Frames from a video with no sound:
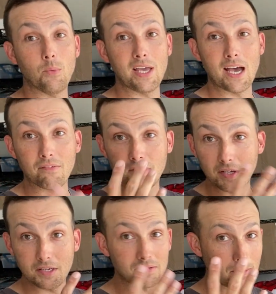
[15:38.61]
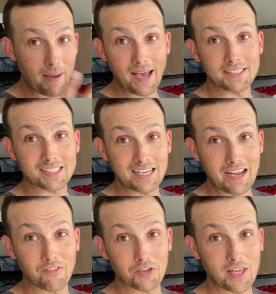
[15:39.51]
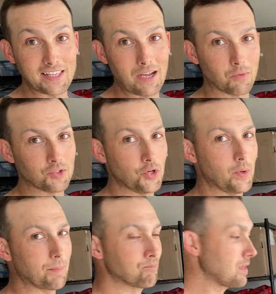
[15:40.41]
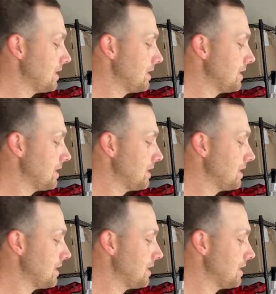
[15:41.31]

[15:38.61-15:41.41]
We have the mask and everything that we're doing.